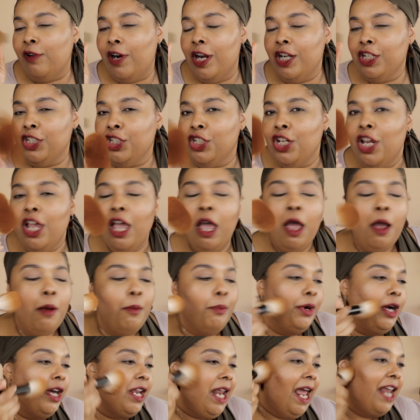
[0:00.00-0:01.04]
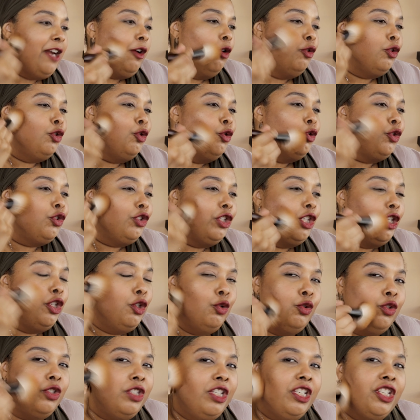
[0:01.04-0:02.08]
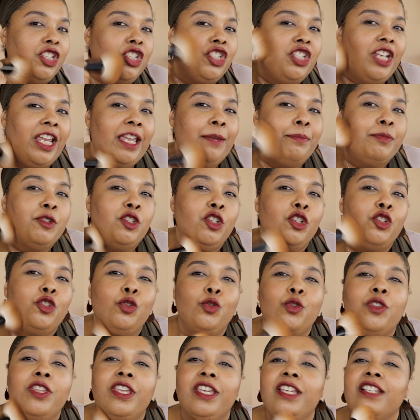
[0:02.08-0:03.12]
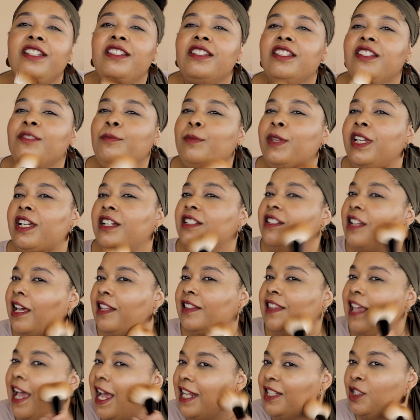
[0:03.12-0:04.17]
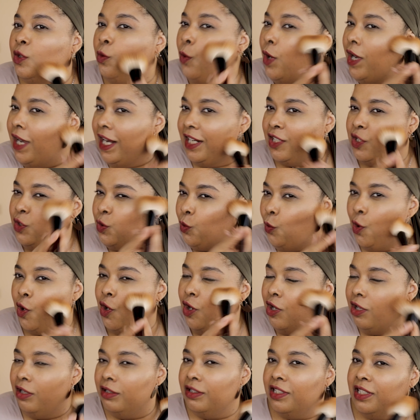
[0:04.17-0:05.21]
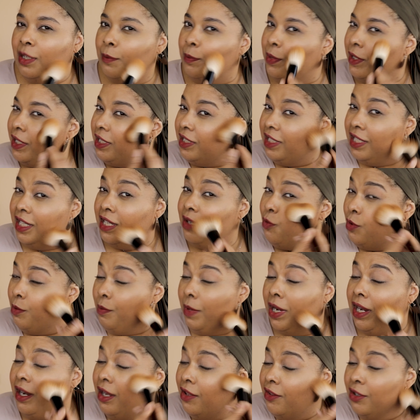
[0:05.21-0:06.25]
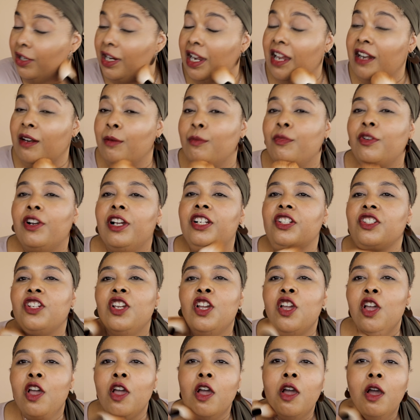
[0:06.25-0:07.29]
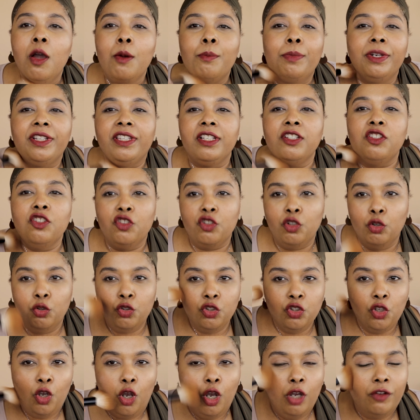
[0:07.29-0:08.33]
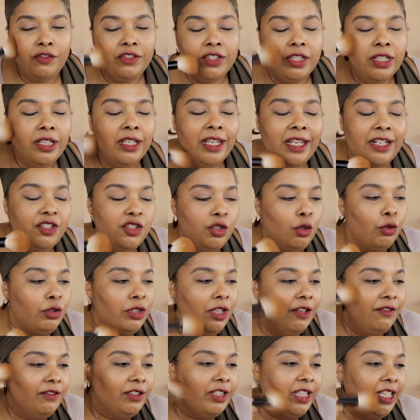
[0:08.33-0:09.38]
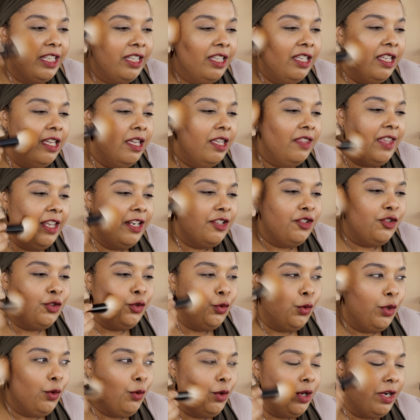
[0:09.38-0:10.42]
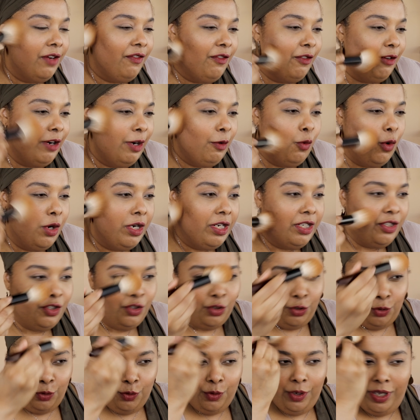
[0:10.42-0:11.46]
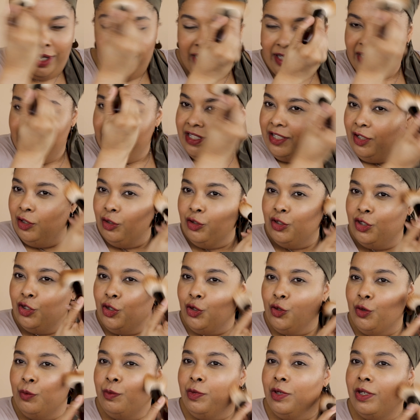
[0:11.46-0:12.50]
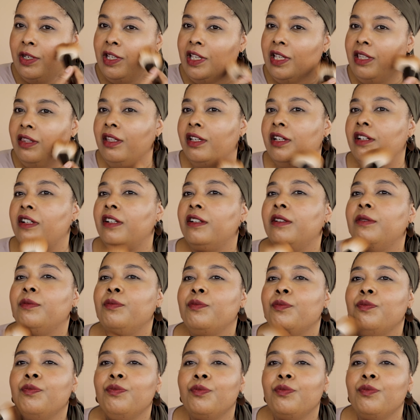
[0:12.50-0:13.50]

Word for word: brush, but I don't usually use this shape to do this because that's when I swirl typically with my other kind of brush. But this is so soft and so lovely that it's doing whatever I want it to, and it's still distributing the